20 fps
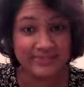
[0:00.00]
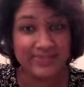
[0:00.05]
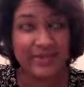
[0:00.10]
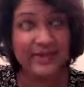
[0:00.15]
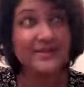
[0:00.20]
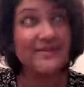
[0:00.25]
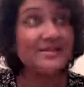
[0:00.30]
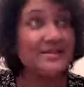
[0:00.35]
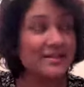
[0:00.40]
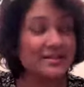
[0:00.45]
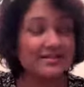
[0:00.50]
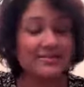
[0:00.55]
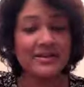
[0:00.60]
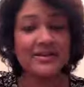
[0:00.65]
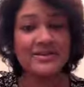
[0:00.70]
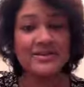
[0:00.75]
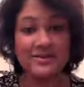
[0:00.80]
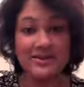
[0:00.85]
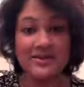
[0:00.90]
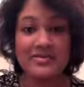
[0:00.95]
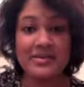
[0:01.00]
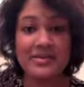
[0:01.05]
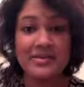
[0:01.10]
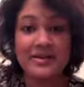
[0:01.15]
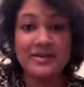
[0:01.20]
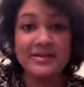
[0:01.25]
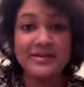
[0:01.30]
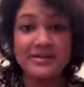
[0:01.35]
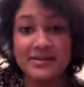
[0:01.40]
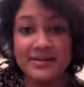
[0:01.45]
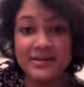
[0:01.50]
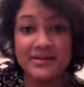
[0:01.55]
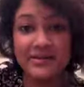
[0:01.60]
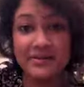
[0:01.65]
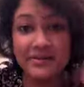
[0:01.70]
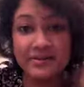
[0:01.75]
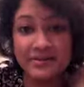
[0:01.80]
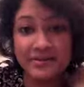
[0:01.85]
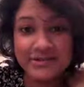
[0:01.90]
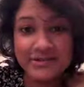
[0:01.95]
My generation, I'm 30 years
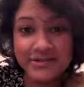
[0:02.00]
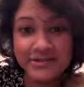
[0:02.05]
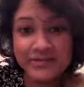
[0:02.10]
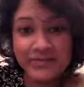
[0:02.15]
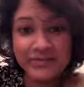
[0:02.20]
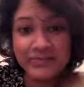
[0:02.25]
old.